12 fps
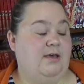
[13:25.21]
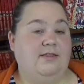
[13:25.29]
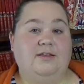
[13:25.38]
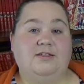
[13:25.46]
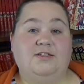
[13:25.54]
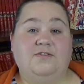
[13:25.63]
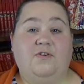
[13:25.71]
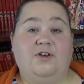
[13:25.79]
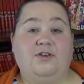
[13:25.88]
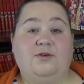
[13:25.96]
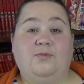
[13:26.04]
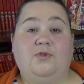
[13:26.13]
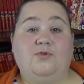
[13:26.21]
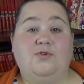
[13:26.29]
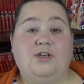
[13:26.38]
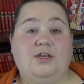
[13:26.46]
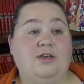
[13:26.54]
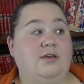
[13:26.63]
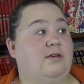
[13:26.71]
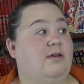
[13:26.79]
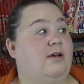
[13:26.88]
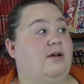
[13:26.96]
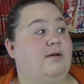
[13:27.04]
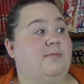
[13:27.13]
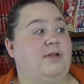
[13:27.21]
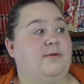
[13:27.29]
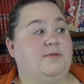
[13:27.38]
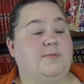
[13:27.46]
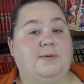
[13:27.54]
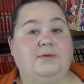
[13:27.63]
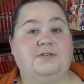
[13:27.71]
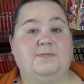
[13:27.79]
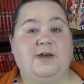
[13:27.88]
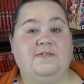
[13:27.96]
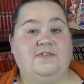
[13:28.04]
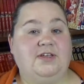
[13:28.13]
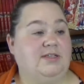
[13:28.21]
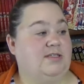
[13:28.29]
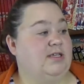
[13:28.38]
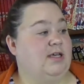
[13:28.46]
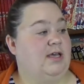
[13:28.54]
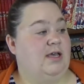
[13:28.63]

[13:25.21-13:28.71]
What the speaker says: This is volume 3, and it was published by Viz,